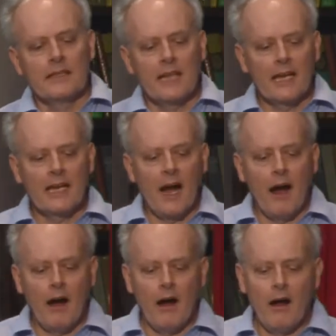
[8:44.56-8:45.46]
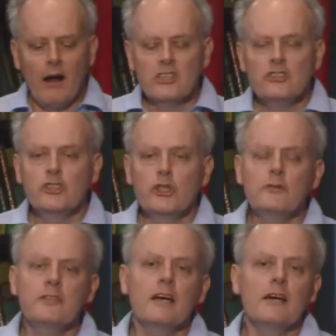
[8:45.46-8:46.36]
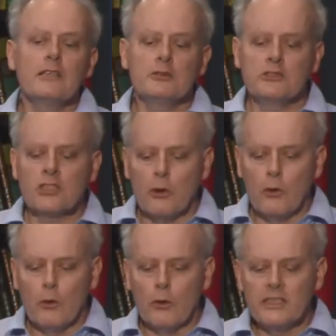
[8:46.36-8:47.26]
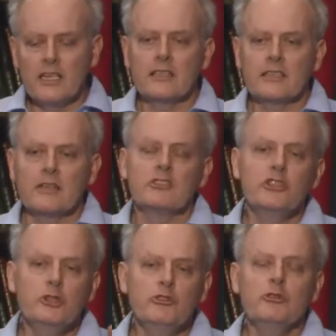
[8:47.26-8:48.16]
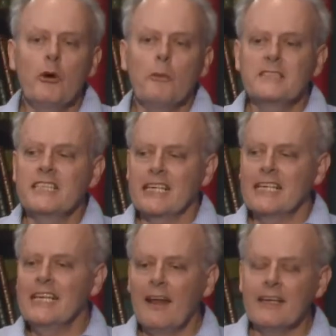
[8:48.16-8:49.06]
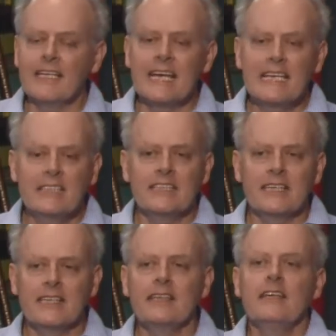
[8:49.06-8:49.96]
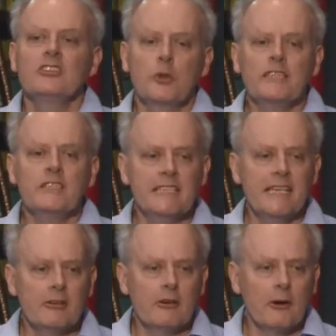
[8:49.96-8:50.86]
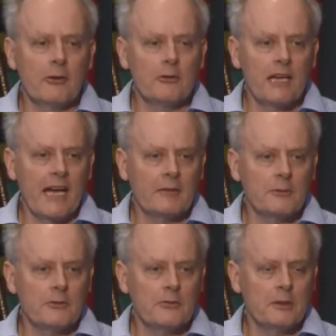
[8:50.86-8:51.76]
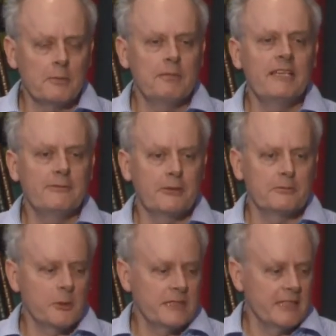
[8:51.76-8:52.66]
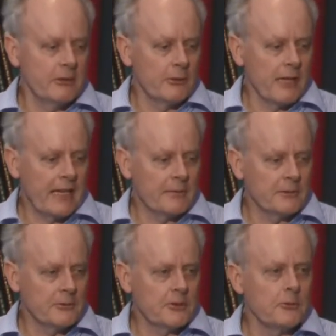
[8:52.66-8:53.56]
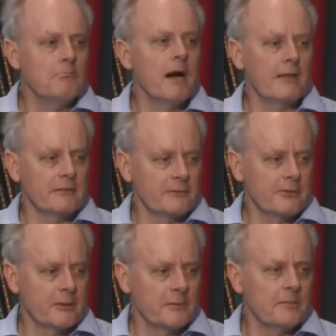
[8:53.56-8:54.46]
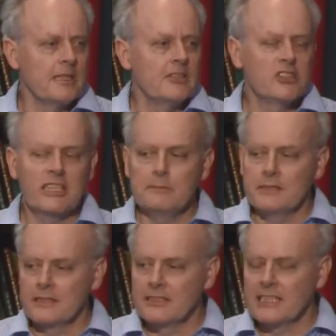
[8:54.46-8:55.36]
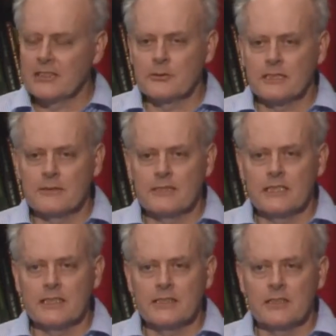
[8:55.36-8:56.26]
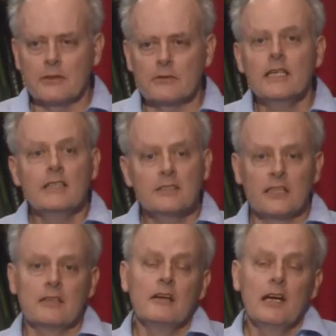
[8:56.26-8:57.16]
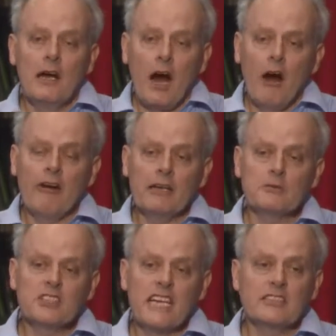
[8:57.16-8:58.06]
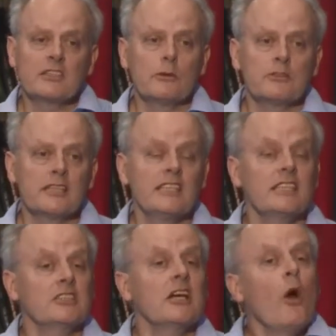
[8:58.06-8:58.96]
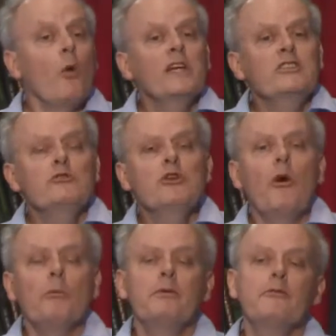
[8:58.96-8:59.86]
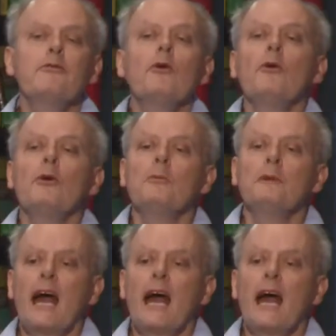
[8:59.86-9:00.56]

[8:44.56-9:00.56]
They are juveniles or young adults. You do not particularly like eating 20-year-old animal, beef from 20-year-old animals, or mutton from sheep that are 6 or 7 years old. So our animals get slaughtered at that age. We do not perform